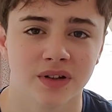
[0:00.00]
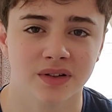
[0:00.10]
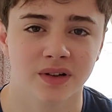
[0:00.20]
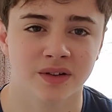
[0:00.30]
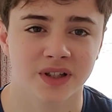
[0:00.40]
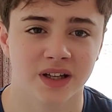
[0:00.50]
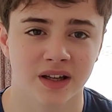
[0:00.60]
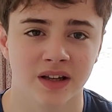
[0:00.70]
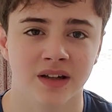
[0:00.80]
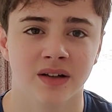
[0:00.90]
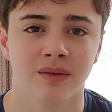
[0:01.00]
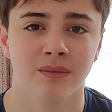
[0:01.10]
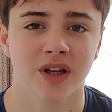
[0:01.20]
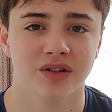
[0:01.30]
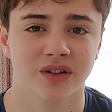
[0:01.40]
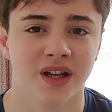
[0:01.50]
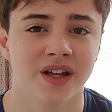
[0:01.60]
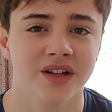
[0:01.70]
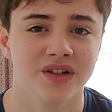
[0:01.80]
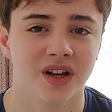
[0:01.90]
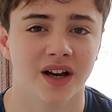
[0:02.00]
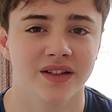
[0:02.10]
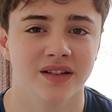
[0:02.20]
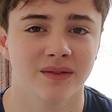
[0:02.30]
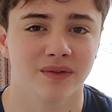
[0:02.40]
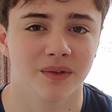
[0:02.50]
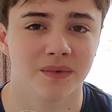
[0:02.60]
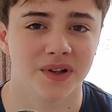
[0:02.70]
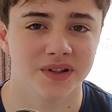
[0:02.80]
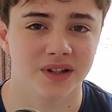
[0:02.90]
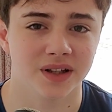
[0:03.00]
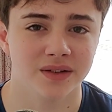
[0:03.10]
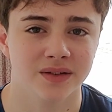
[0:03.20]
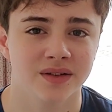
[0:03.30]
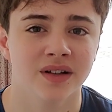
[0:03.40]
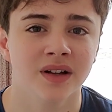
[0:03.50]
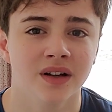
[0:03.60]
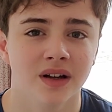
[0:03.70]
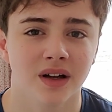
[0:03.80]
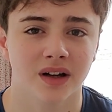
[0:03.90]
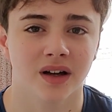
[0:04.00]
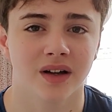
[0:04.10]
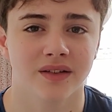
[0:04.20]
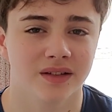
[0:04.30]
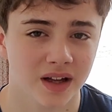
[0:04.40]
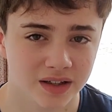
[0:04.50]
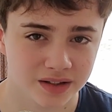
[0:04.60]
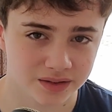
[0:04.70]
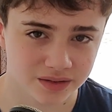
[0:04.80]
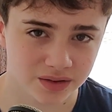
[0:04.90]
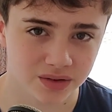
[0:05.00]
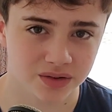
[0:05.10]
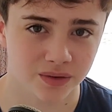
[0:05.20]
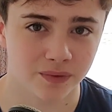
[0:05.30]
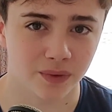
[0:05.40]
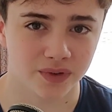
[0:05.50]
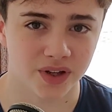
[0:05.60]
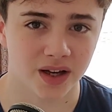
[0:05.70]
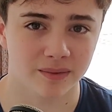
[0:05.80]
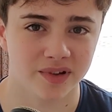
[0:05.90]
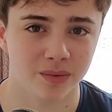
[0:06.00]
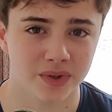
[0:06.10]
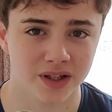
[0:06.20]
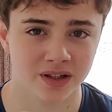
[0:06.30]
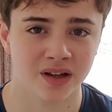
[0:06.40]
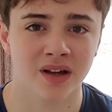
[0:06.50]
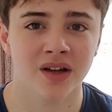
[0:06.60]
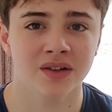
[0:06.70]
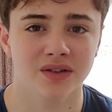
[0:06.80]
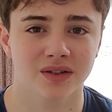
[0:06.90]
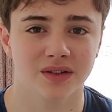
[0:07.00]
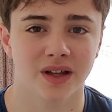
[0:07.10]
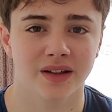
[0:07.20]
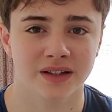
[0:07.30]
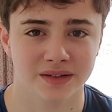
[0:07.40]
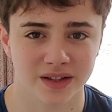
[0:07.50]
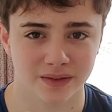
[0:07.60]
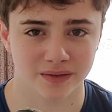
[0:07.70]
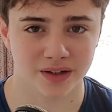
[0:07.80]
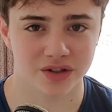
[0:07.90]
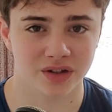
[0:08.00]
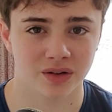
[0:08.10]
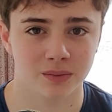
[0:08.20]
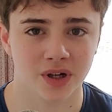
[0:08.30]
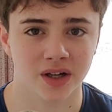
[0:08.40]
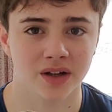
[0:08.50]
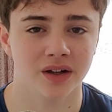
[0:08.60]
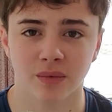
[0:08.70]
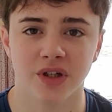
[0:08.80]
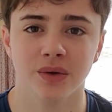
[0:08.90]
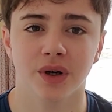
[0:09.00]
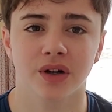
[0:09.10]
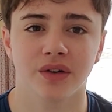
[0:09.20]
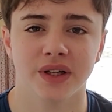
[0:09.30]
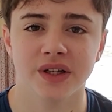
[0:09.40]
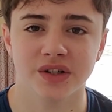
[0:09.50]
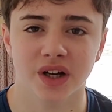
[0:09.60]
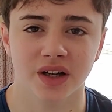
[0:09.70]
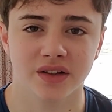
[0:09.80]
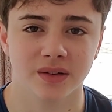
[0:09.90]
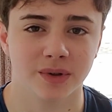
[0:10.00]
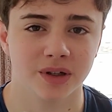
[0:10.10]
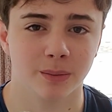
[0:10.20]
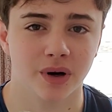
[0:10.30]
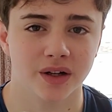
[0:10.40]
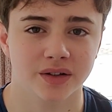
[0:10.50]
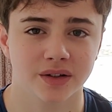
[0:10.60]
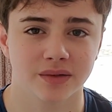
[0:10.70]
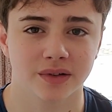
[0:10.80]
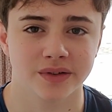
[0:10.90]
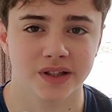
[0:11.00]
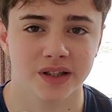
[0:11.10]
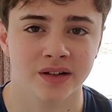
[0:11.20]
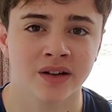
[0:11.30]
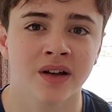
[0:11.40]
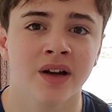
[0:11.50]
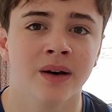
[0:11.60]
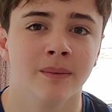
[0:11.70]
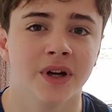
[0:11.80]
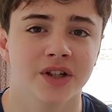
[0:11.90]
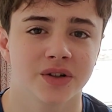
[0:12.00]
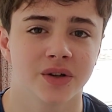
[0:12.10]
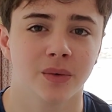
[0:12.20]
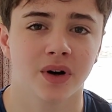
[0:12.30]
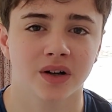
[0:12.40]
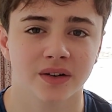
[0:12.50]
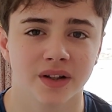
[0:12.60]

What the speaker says: you're slotting it in, make sure that each item from those lists occurs at least 2 to 4 times a week, just so that they stay fresh in your mind. When you work on each item in your practice routine, make sure you work